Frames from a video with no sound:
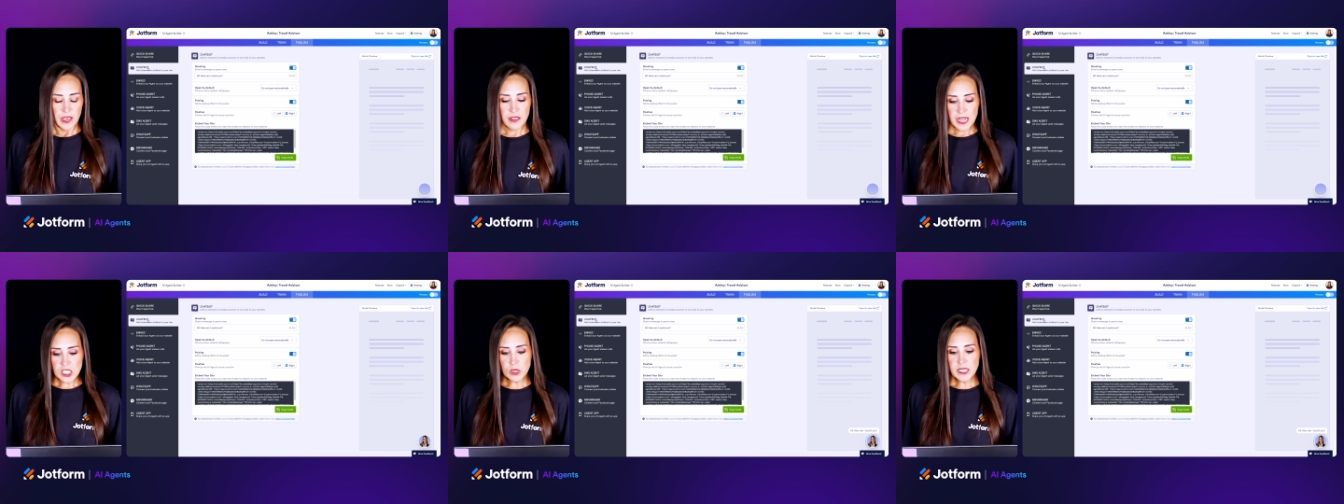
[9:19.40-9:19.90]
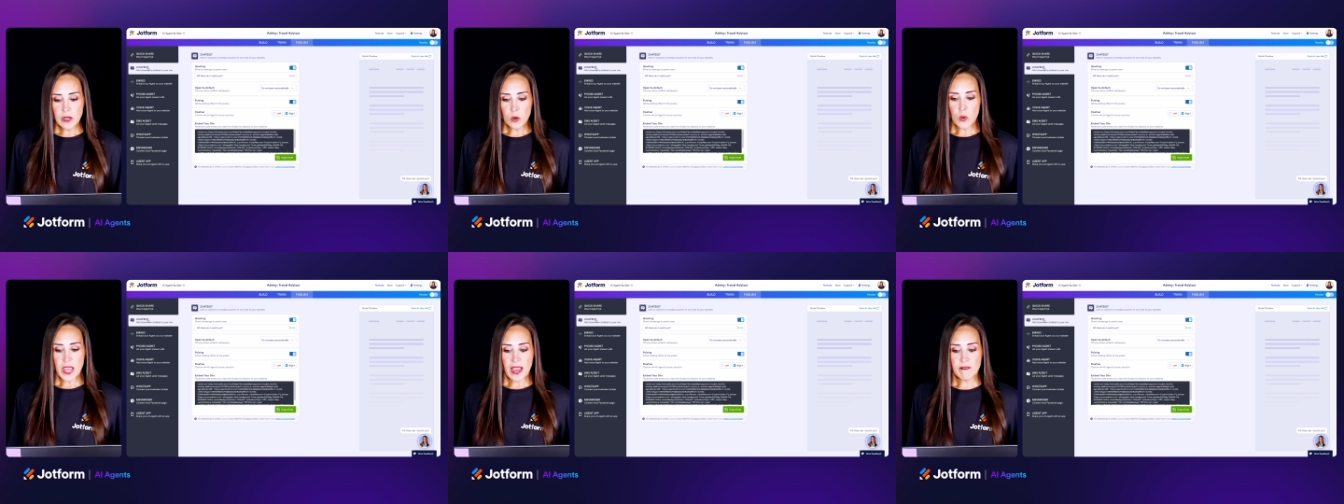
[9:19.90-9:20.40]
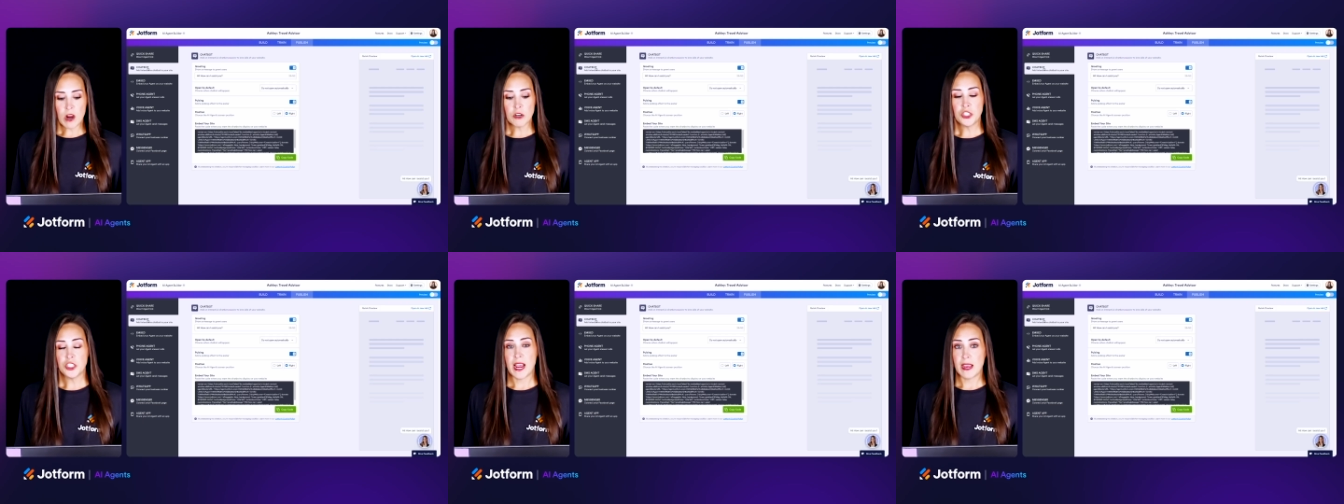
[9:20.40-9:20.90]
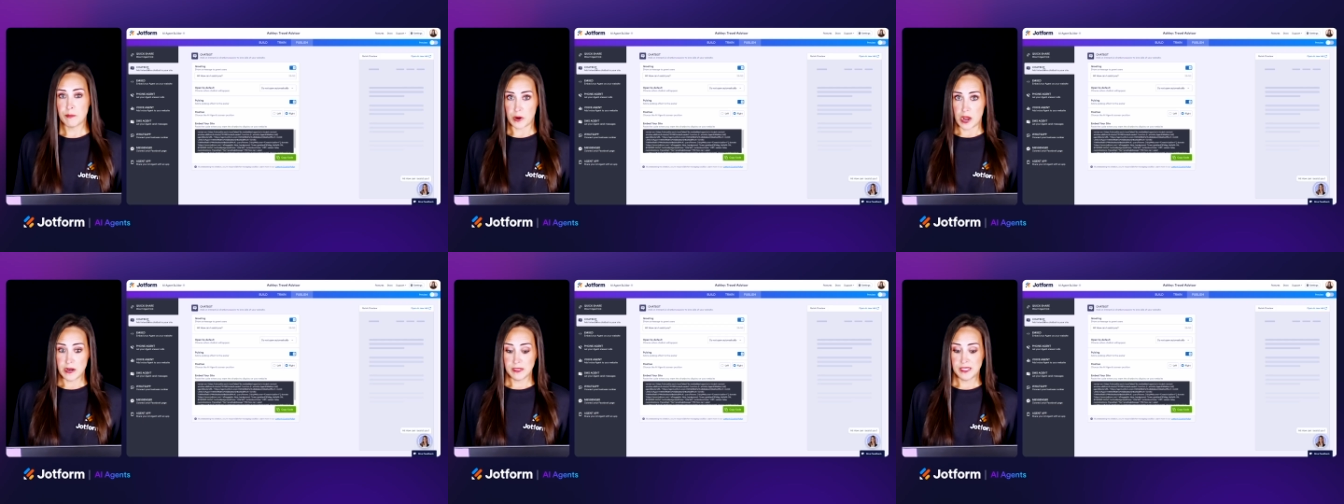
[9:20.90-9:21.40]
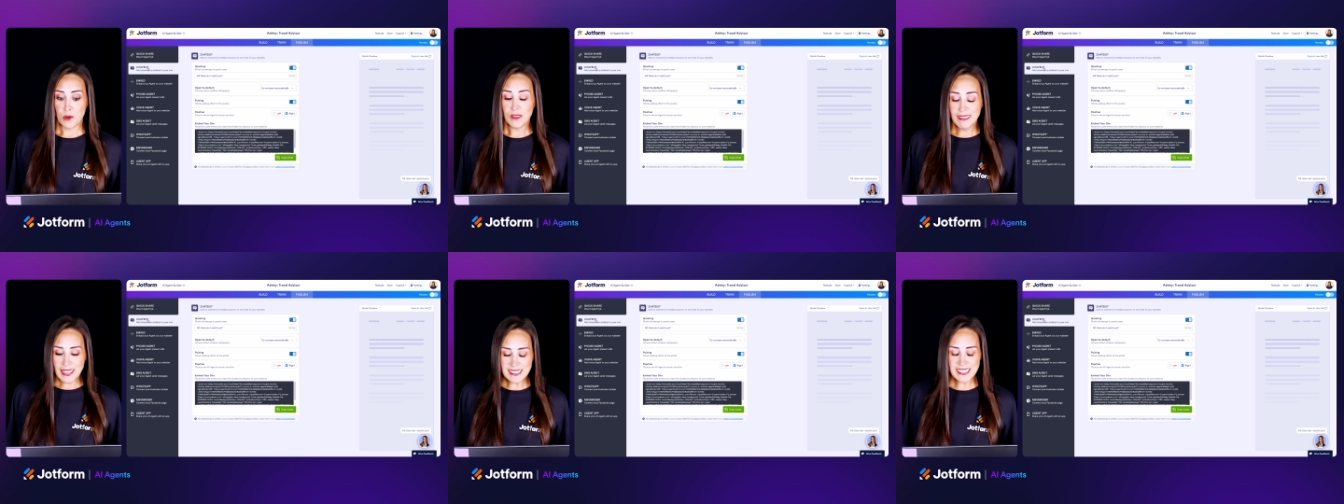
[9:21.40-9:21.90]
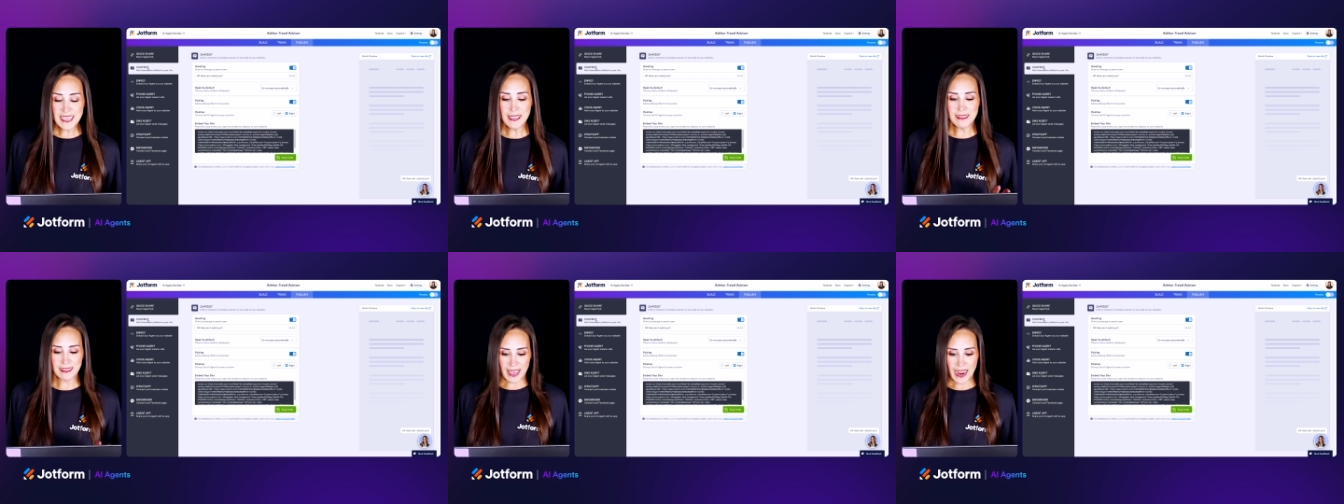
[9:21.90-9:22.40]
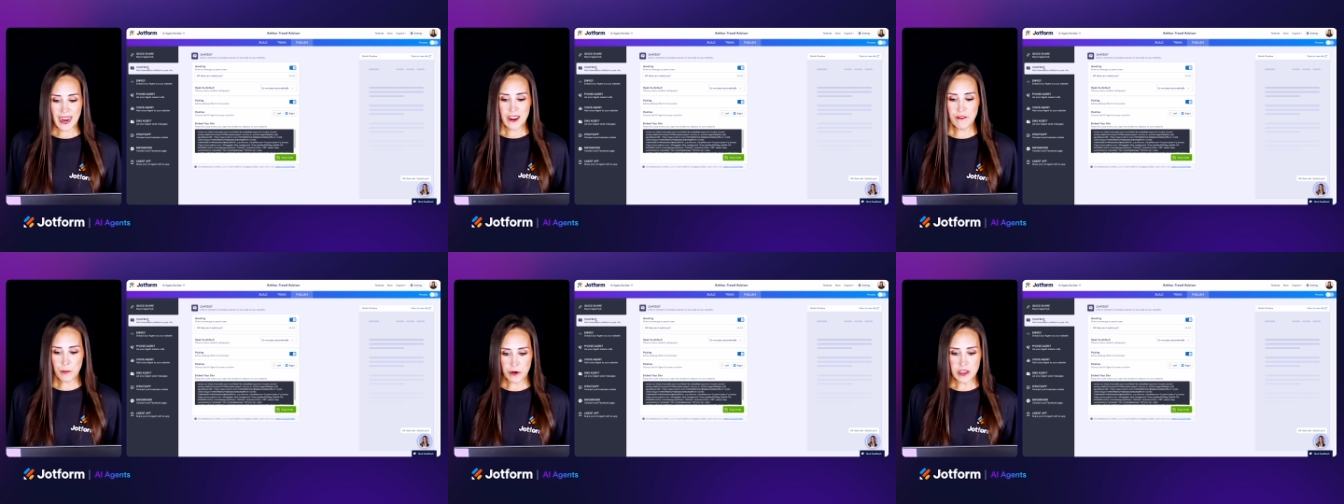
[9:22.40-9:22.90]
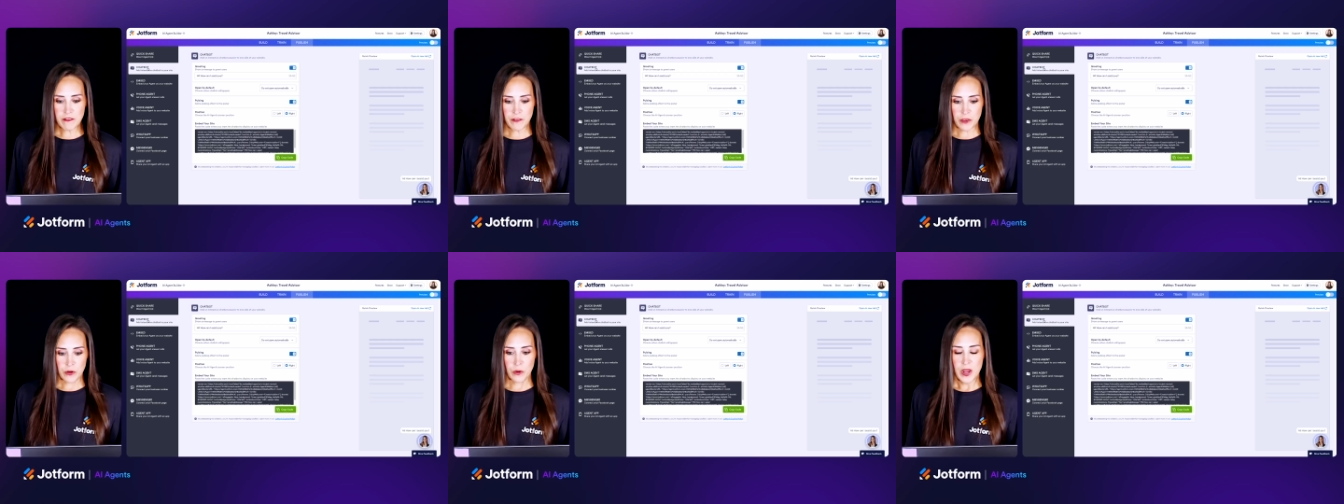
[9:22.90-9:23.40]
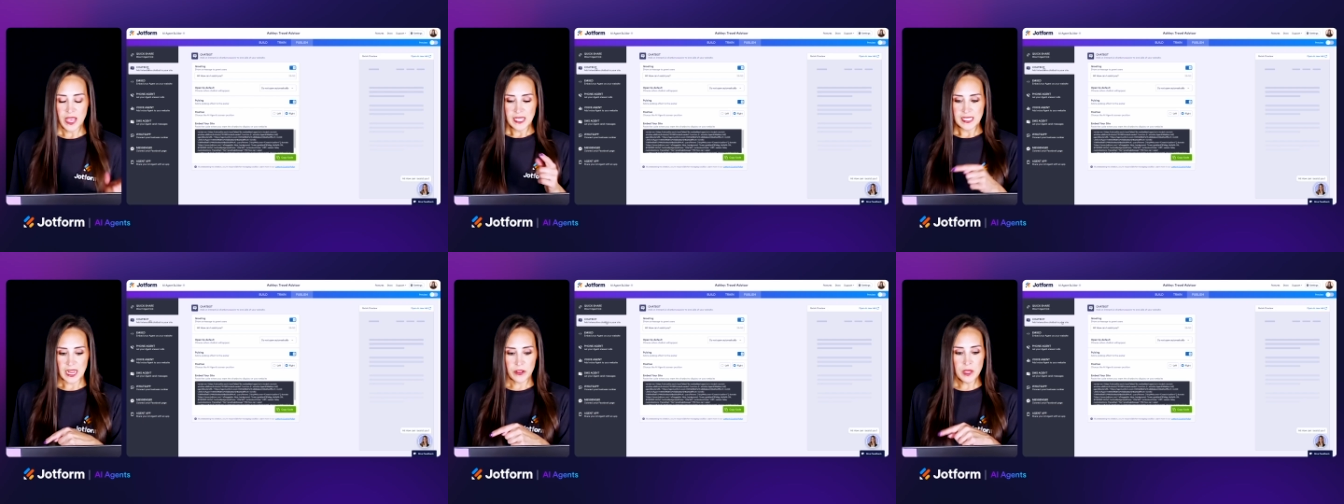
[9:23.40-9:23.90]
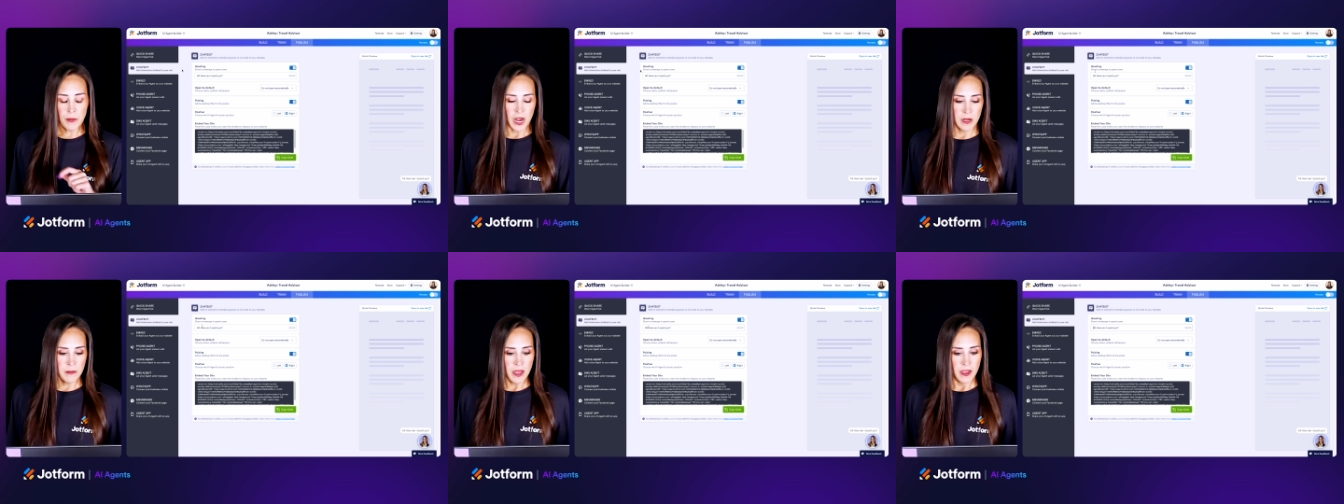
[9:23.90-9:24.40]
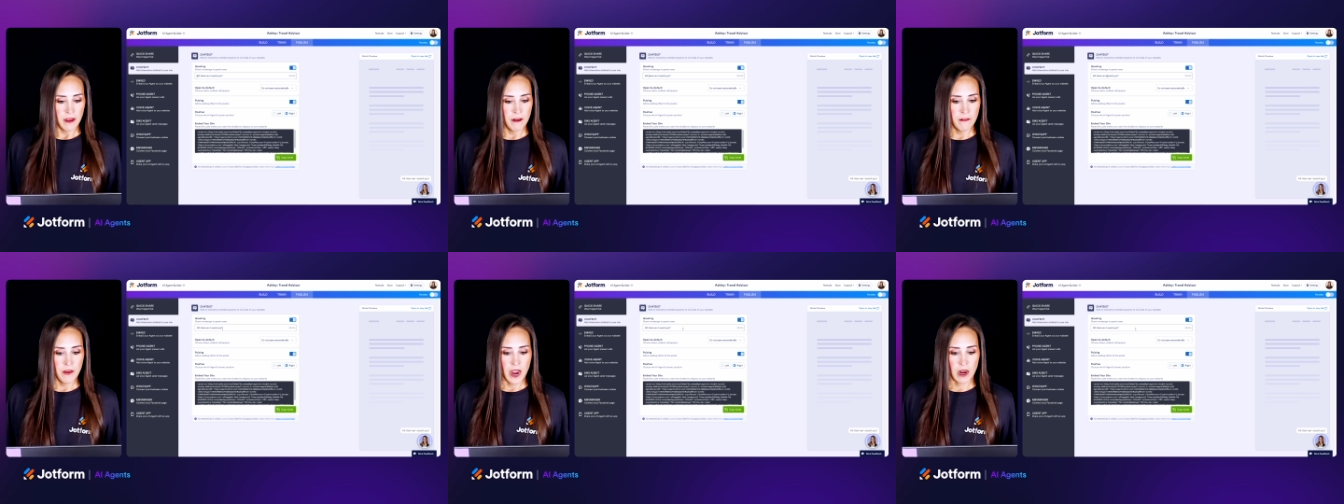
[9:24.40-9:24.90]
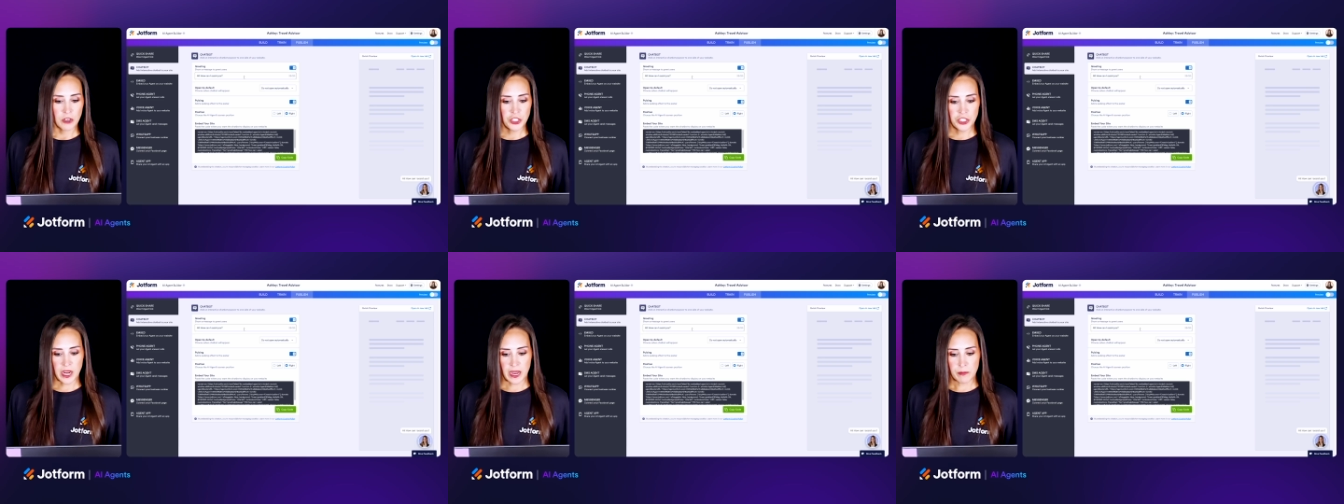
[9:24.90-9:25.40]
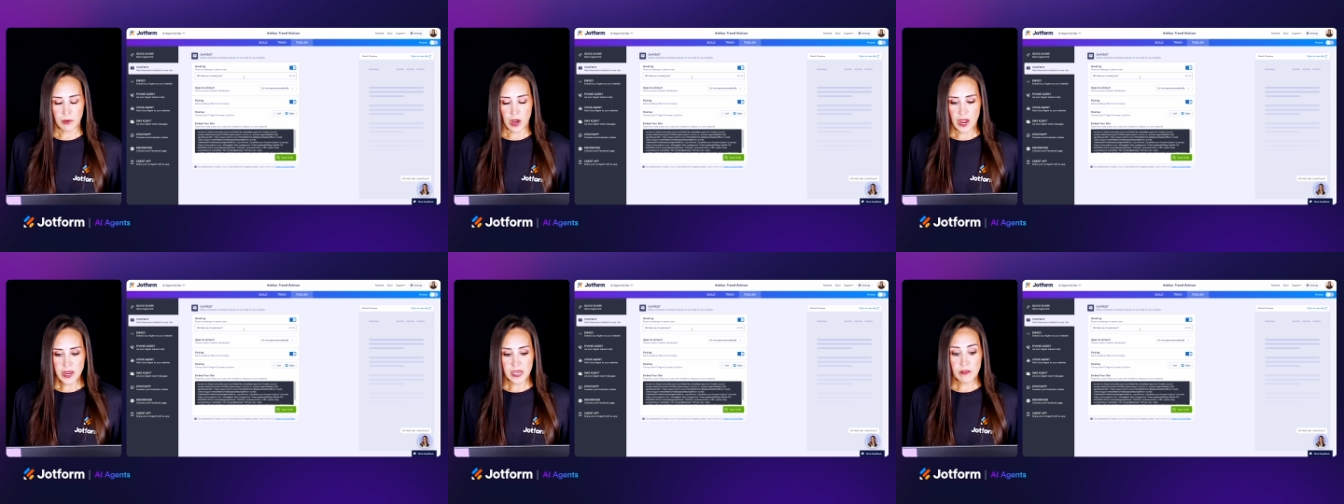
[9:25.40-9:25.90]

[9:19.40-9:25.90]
Now, the next one down, we have our chatbot. So let's see a live preview down in the bottom of our chatbot.